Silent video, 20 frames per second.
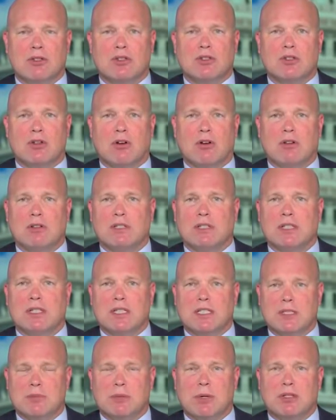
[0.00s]
assault,
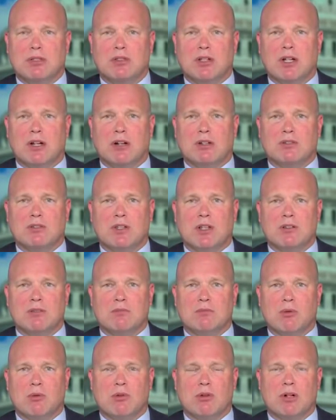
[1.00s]
especially at our
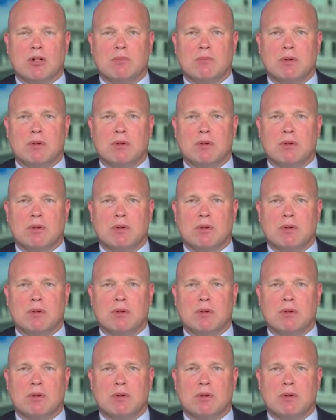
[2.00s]
southern border.